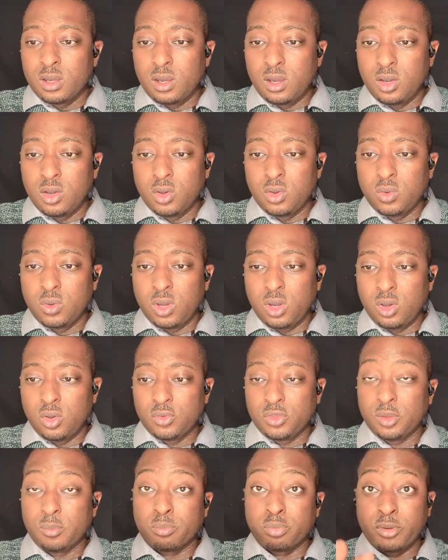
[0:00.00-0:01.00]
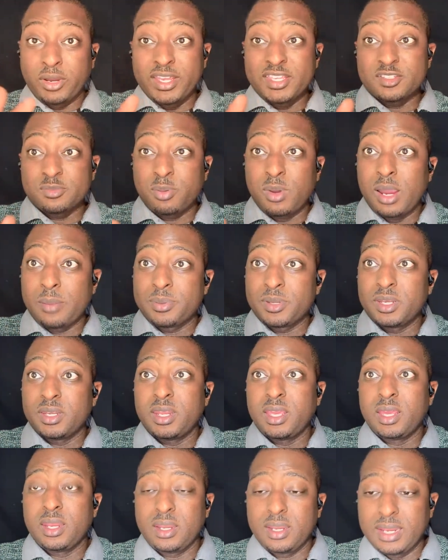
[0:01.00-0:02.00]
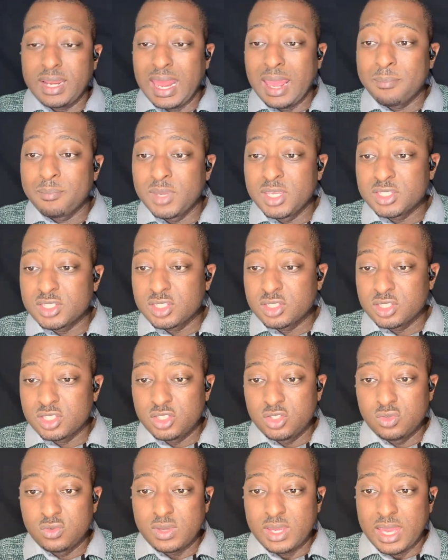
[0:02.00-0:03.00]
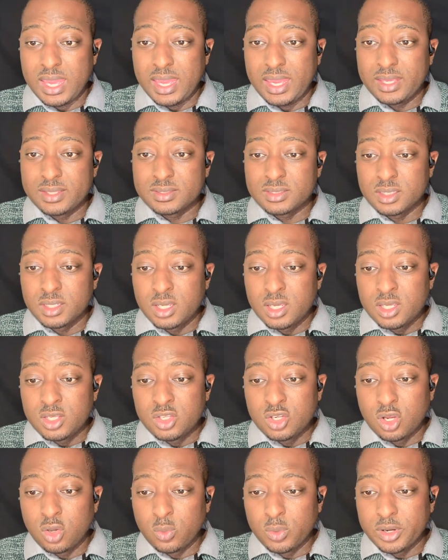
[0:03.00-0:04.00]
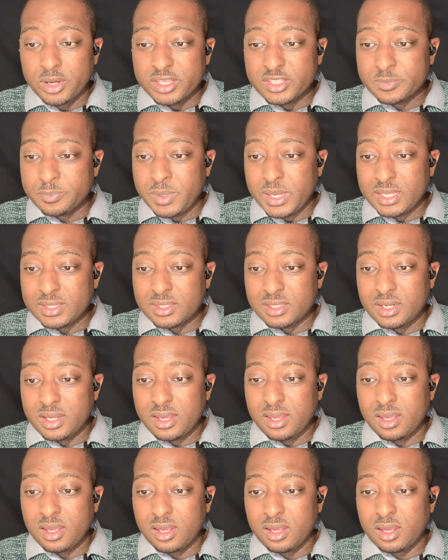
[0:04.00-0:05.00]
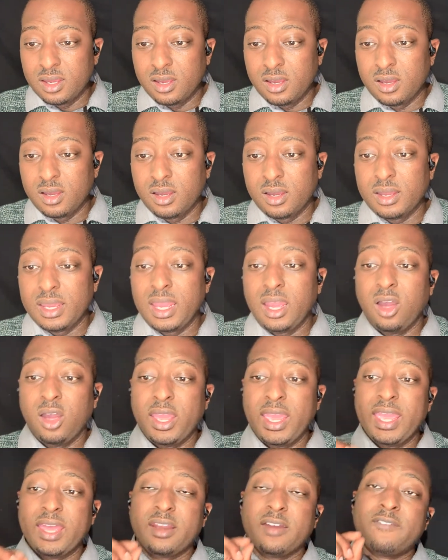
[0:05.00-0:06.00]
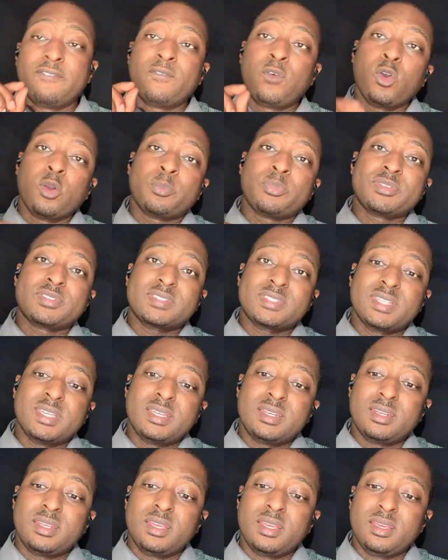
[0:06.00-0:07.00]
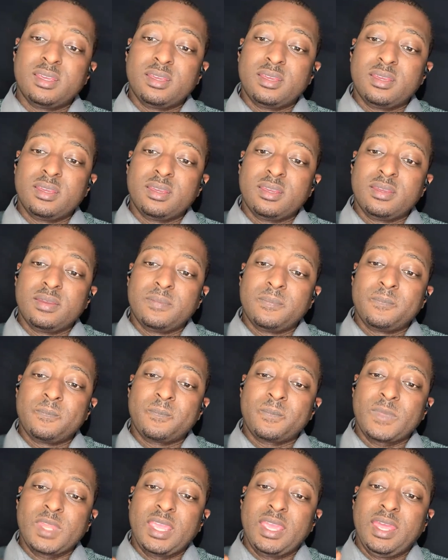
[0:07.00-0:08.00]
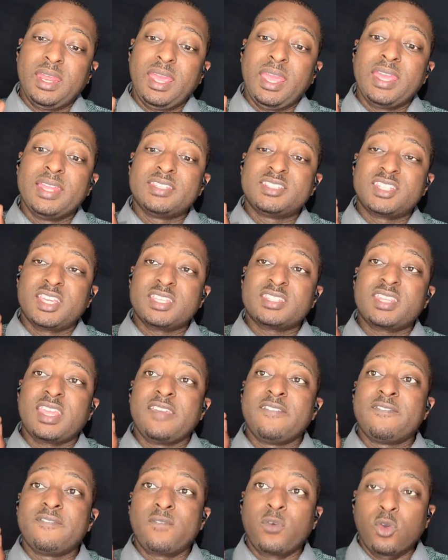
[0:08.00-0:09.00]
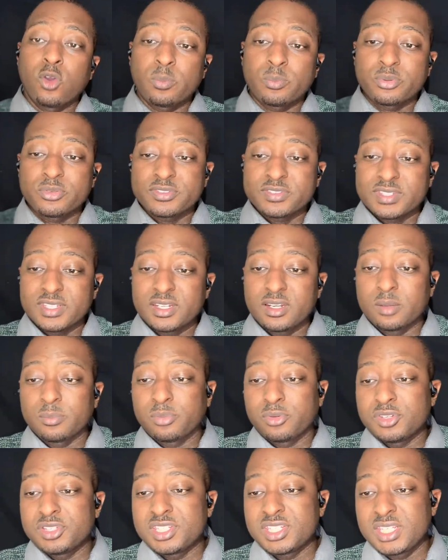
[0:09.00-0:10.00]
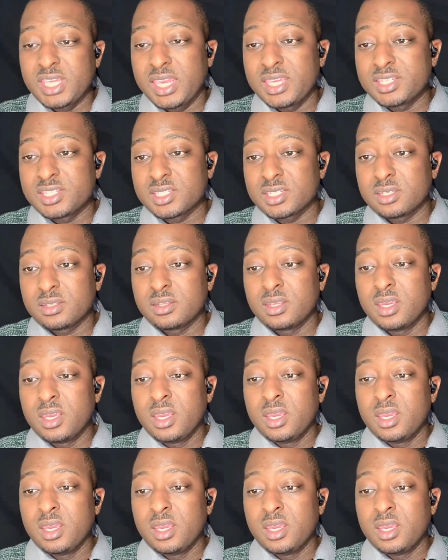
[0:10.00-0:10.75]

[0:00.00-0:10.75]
the branch property that I mentioned to you guys, we're expecting at a 4%, at just a 4% appreciation.